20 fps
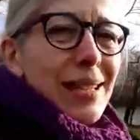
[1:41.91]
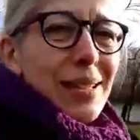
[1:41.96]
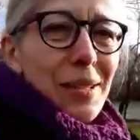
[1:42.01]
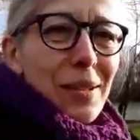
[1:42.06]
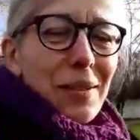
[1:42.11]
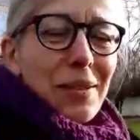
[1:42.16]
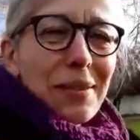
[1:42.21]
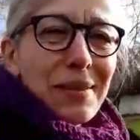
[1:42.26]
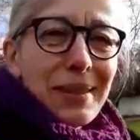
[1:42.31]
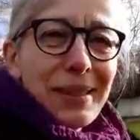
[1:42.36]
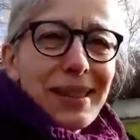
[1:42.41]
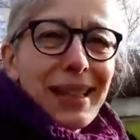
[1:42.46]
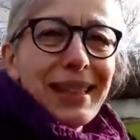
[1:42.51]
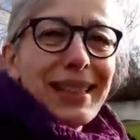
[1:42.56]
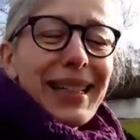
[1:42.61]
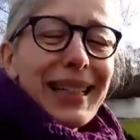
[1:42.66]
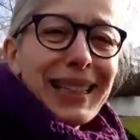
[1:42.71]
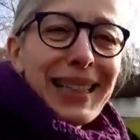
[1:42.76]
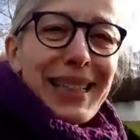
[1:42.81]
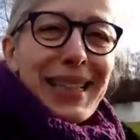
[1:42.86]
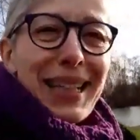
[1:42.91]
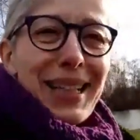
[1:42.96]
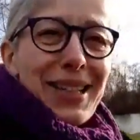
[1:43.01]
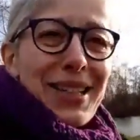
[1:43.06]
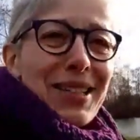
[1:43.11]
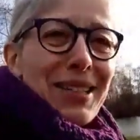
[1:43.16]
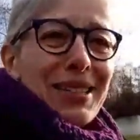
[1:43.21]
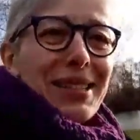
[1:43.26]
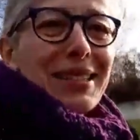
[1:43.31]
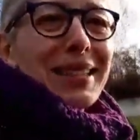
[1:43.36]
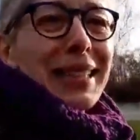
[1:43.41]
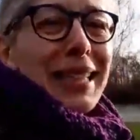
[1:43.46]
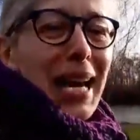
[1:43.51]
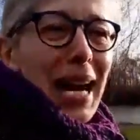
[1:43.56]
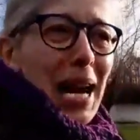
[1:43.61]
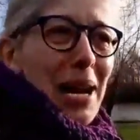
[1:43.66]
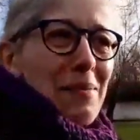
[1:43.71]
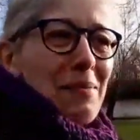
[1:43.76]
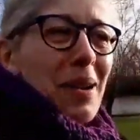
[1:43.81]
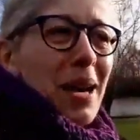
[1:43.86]
So that is actually the
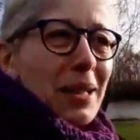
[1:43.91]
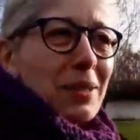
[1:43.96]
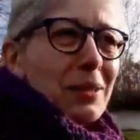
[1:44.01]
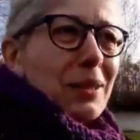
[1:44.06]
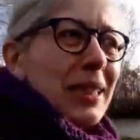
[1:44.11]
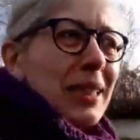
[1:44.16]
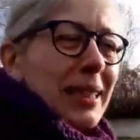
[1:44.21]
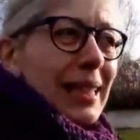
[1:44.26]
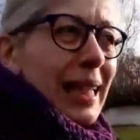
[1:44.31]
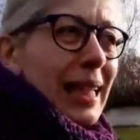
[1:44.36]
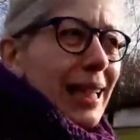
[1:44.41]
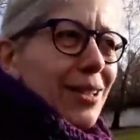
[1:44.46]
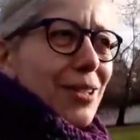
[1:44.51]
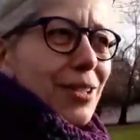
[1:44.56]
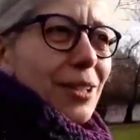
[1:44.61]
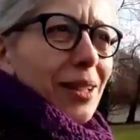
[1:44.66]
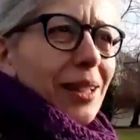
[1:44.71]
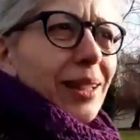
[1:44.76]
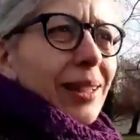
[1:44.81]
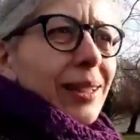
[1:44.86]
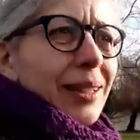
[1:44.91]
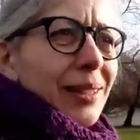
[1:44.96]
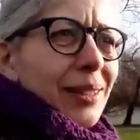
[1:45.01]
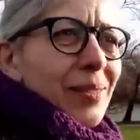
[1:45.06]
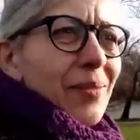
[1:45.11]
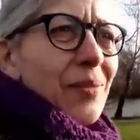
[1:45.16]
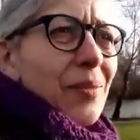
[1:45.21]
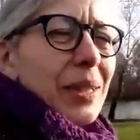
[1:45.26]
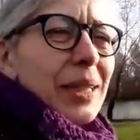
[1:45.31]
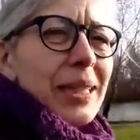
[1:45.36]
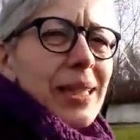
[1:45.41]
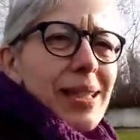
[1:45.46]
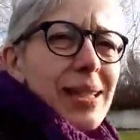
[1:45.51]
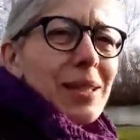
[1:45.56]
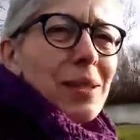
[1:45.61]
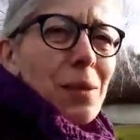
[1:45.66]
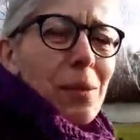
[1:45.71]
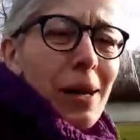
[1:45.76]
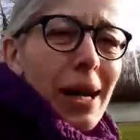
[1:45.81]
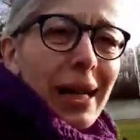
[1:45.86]
time out in nature when it is
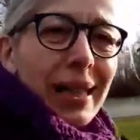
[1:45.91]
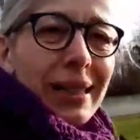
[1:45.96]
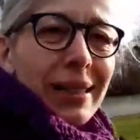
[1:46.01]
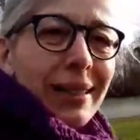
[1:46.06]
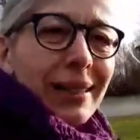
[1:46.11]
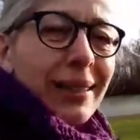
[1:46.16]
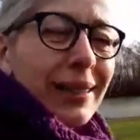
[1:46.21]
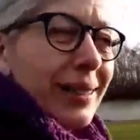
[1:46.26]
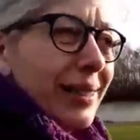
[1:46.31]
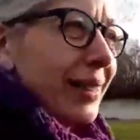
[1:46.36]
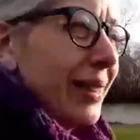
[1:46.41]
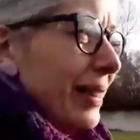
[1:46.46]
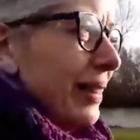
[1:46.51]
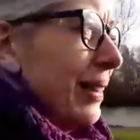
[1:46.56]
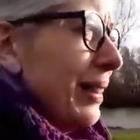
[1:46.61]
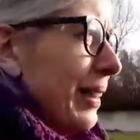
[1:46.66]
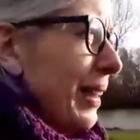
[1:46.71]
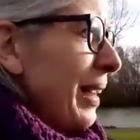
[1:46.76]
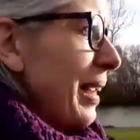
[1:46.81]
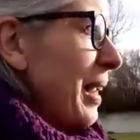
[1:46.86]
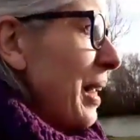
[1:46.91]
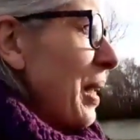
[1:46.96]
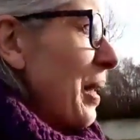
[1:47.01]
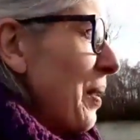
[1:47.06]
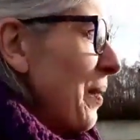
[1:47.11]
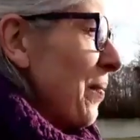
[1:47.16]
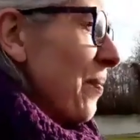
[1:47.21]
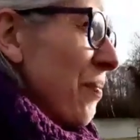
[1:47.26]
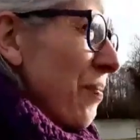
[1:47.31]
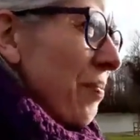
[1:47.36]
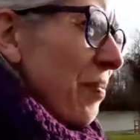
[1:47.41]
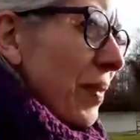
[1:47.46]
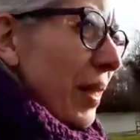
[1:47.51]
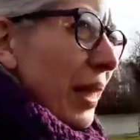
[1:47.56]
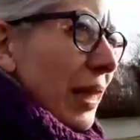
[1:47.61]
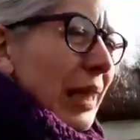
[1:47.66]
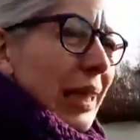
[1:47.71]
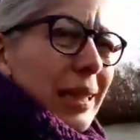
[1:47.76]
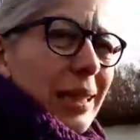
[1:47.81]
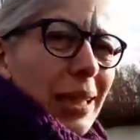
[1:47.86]
quiet and
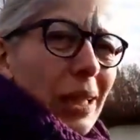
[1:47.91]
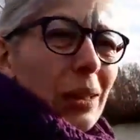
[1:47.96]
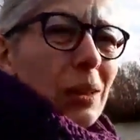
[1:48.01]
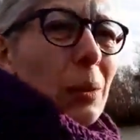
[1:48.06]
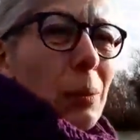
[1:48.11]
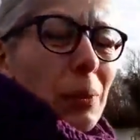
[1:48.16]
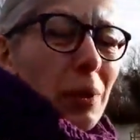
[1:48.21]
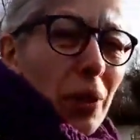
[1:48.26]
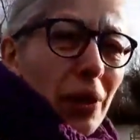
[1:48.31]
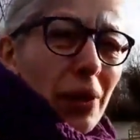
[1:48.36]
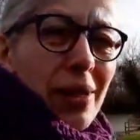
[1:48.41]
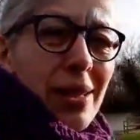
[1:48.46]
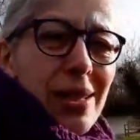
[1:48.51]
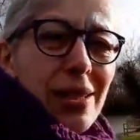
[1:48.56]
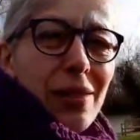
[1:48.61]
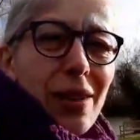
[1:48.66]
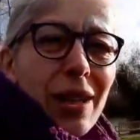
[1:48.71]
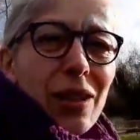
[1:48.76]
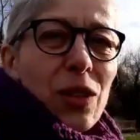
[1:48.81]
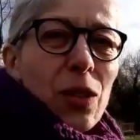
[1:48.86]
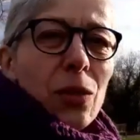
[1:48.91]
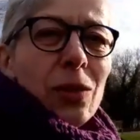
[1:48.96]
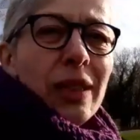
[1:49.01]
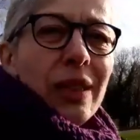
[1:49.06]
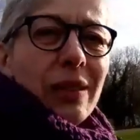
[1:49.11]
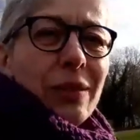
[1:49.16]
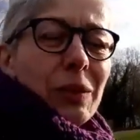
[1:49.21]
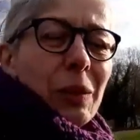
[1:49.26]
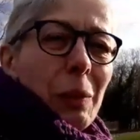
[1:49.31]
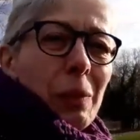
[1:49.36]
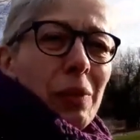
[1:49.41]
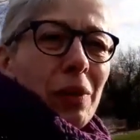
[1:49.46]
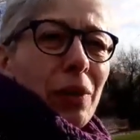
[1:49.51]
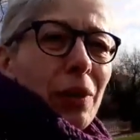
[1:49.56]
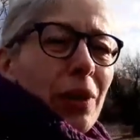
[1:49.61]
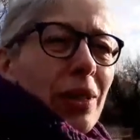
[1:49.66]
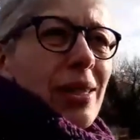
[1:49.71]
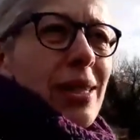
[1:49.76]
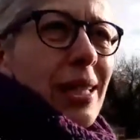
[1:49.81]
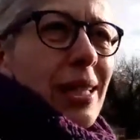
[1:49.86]
I can hear the birds, so I tune into the
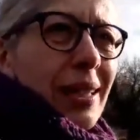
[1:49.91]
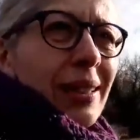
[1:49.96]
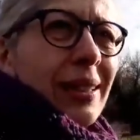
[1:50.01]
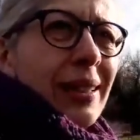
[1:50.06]
birds.